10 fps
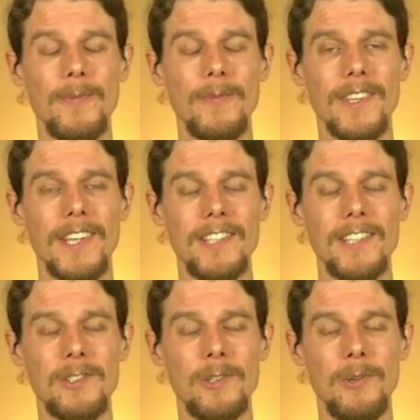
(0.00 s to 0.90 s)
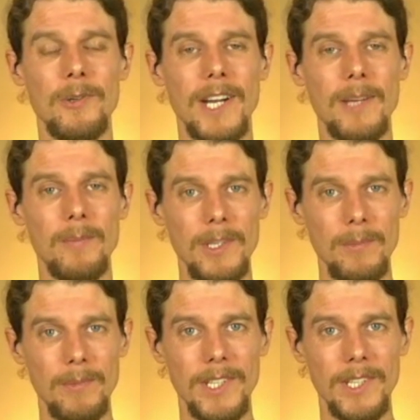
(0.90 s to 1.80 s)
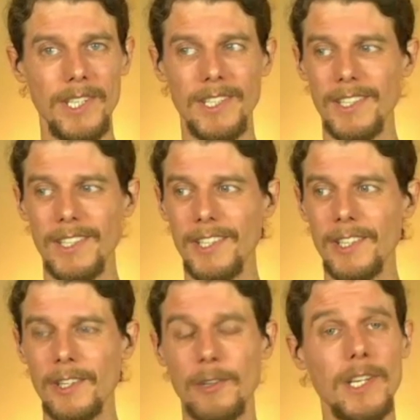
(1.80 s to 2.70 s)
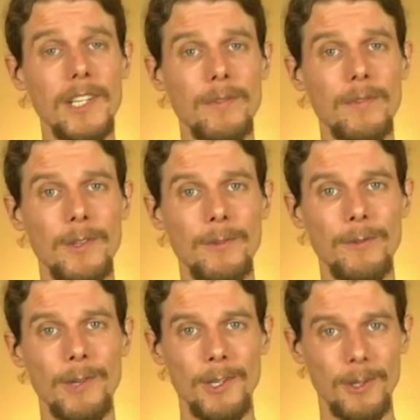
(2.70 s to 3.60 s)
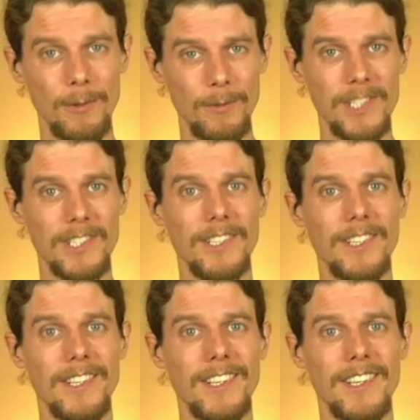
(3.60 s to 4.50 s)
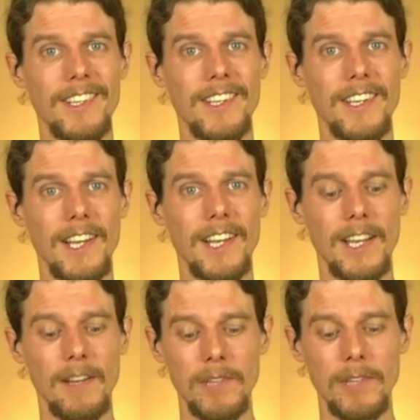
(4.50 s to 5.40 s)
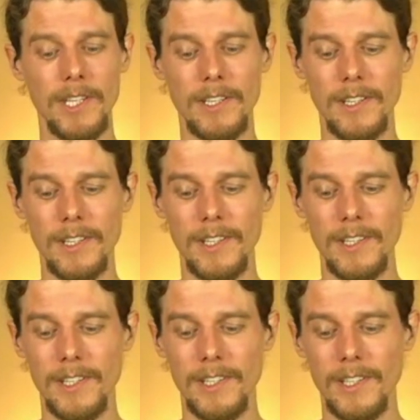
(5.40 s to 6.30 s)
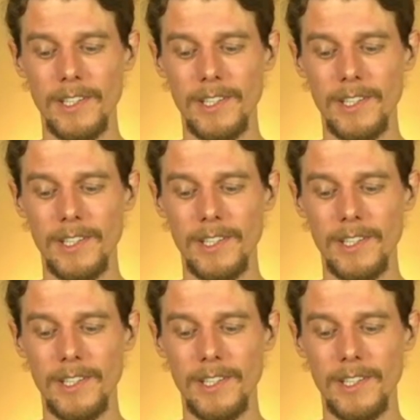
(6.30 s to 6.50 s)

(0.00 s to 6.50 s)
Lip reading: And so I'm deeply grateful for your vision and having, you